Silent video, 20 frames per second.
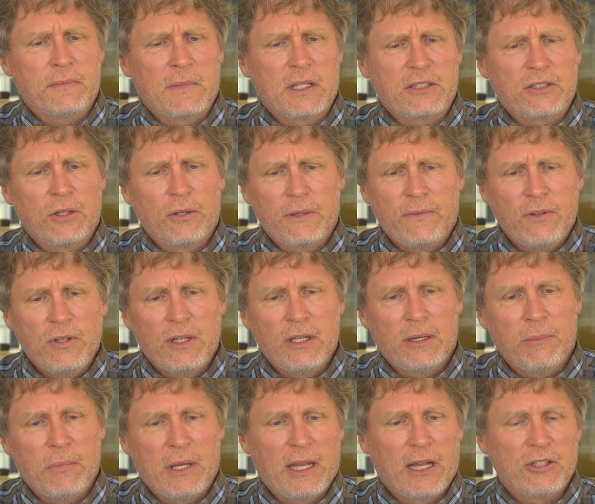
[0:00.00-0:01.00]
So if you
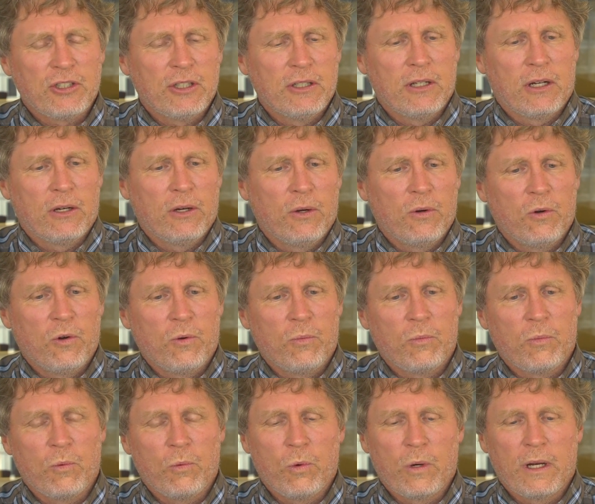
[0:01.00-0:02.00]
can imagine a
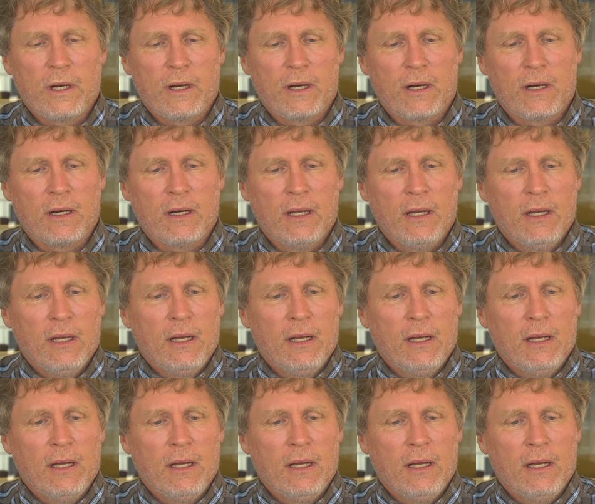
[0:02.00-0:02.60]
home where